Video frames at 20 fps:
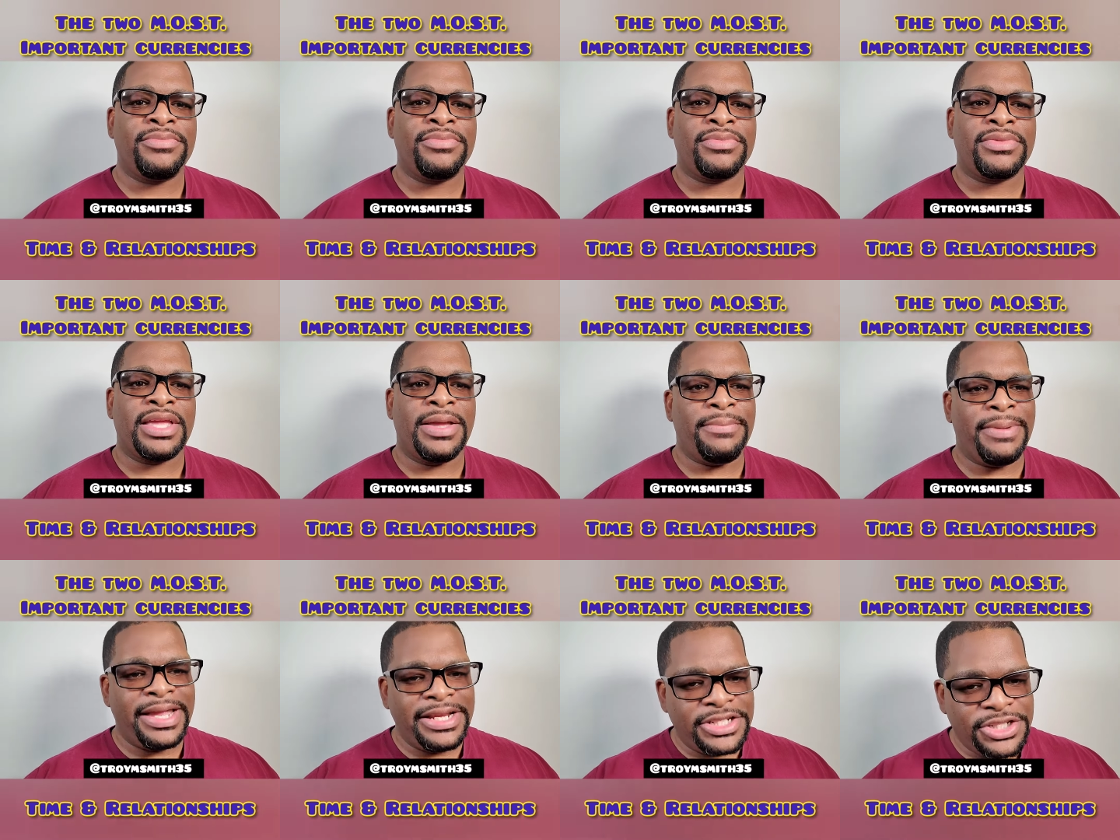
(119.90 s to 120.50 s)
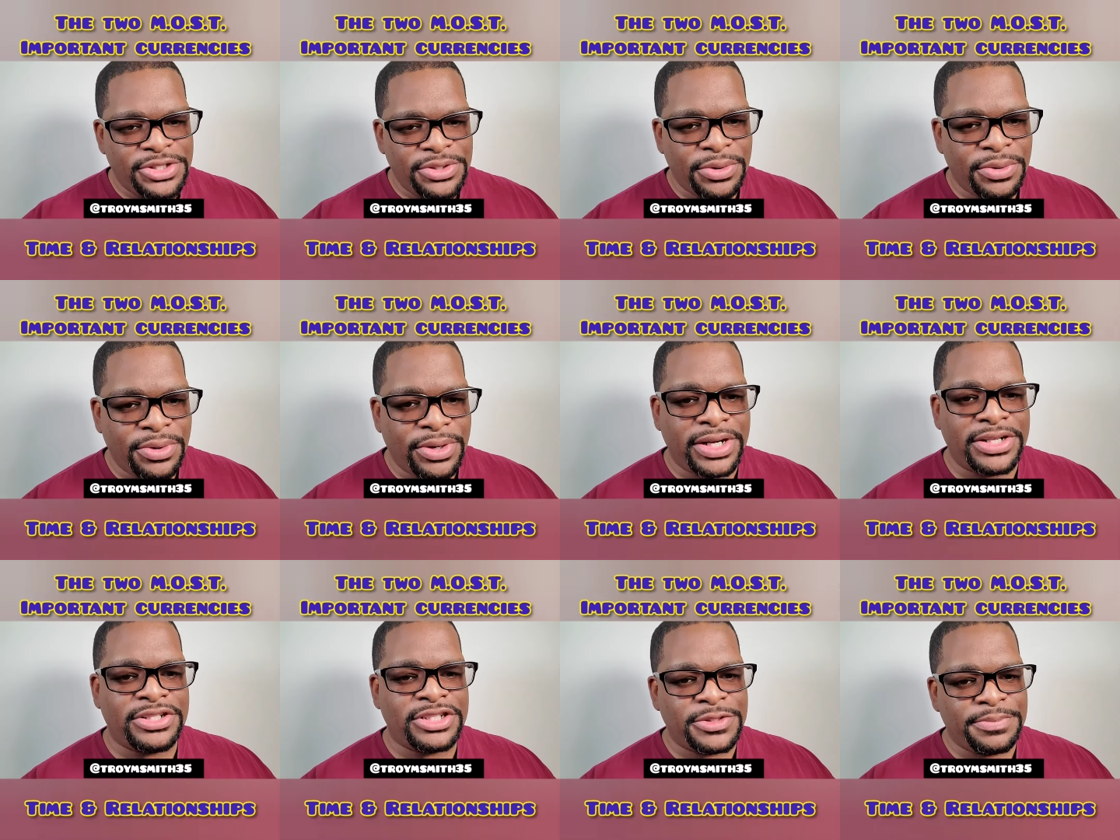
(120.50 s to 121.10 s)
And make
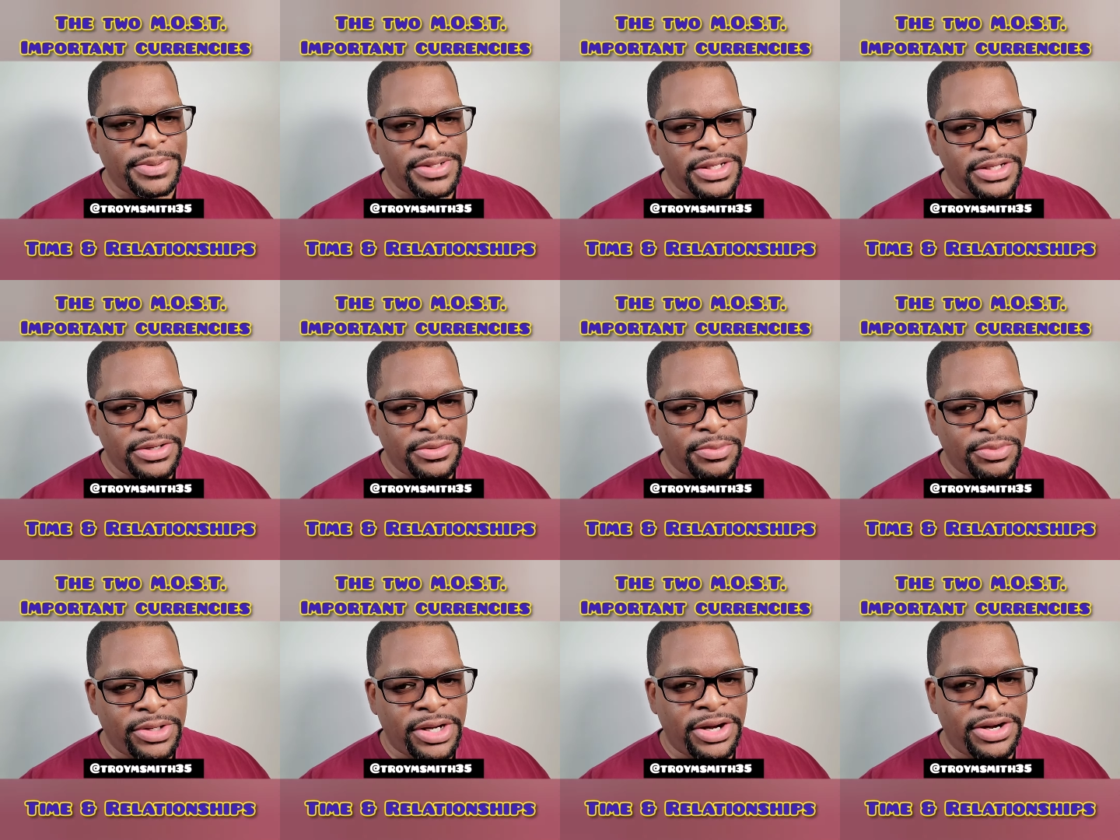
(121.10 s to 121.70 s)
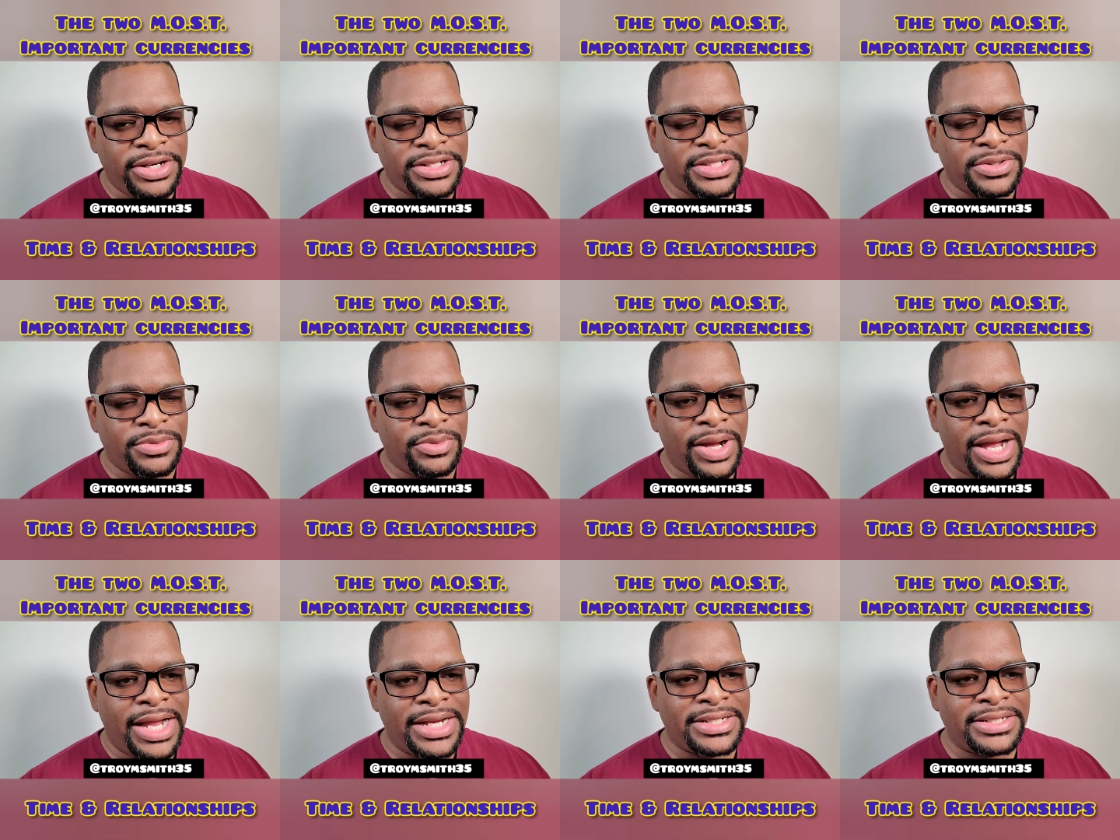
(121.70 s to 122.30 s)
sure that you're spending your currency
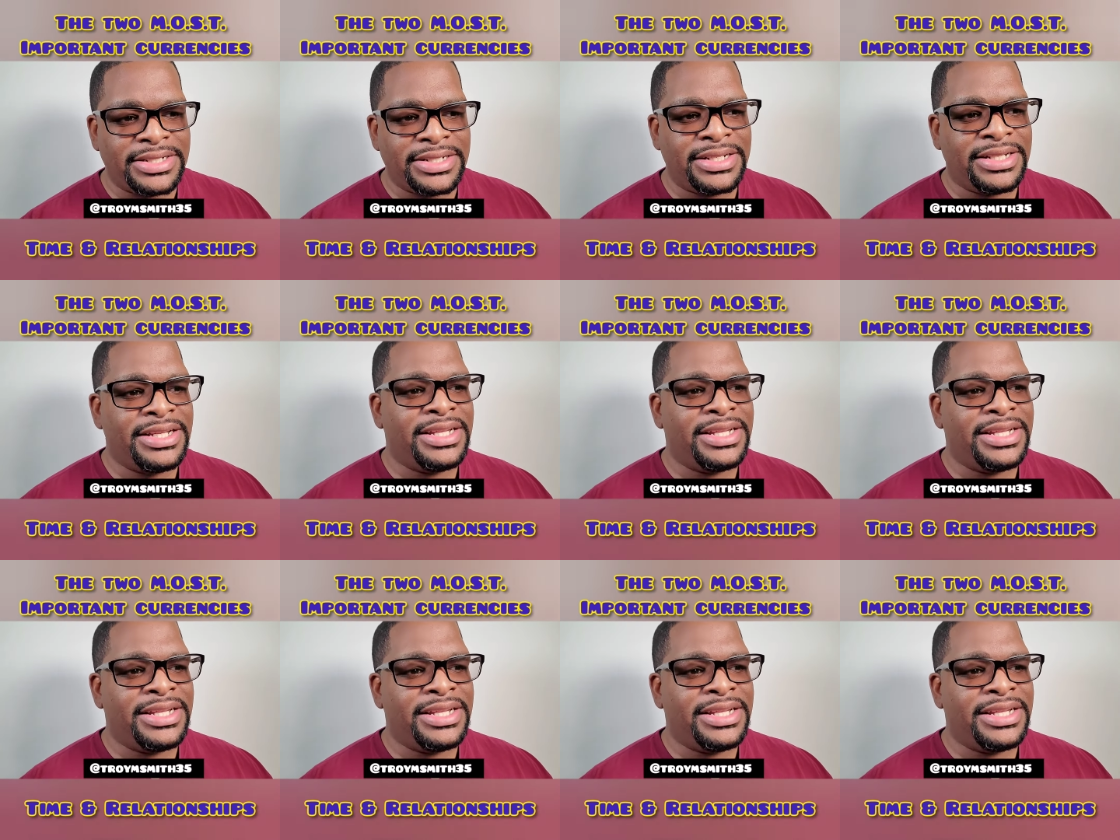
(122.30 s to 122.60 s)
wisely